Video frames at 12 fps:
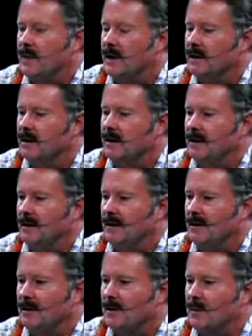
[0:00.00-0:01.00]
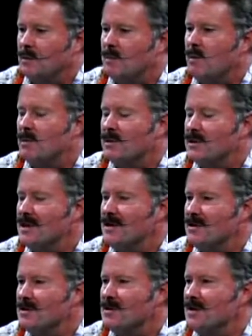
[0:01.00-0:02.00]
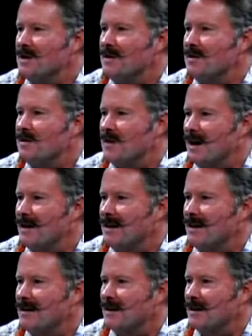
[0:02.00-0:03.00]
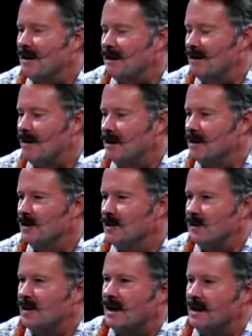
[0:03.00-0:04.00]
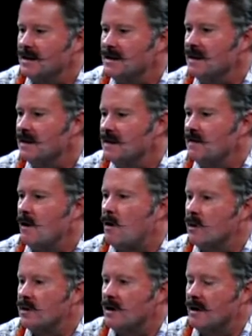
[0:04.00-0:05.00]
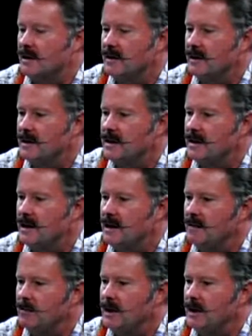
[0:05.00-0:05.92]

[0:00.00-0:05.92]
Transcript: but you know, procedures in the continental United States have always gone to the state.